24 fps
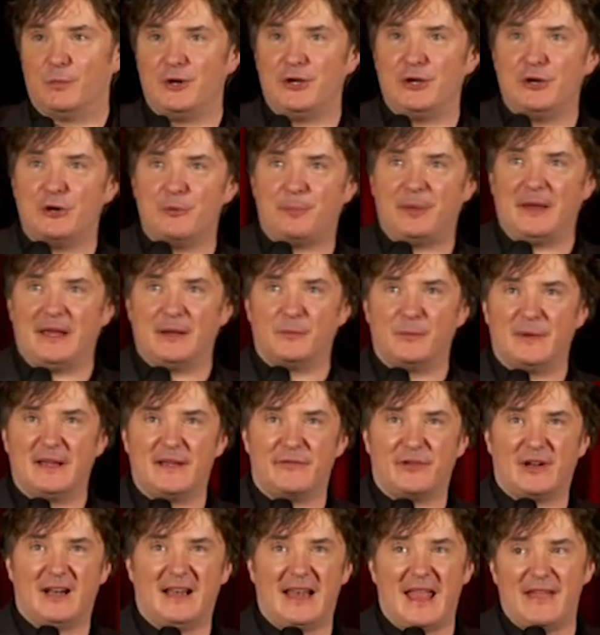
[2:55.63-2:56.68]
We're European, we
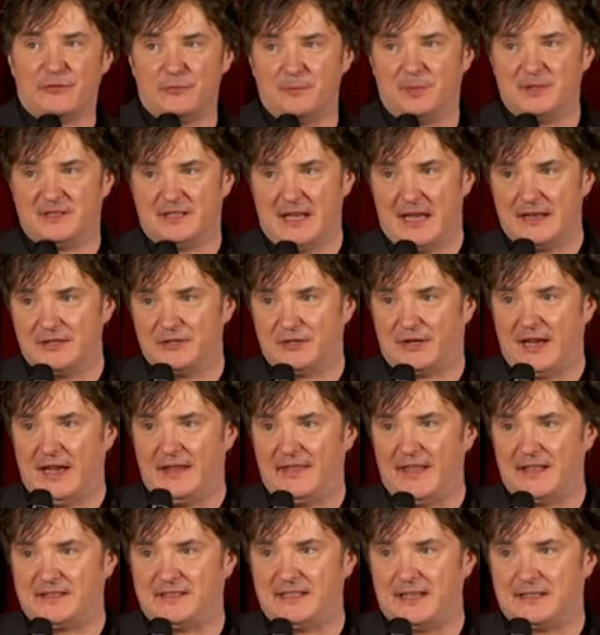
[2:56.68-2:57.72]
give it 11%, okay?
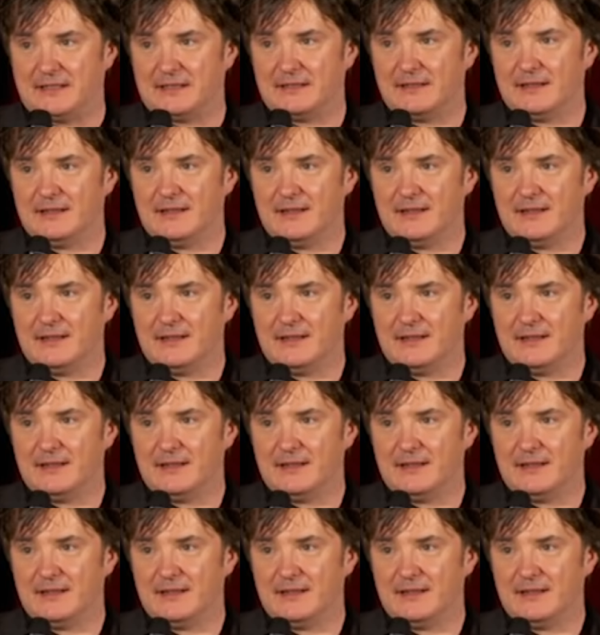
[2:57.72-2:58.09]
That's it.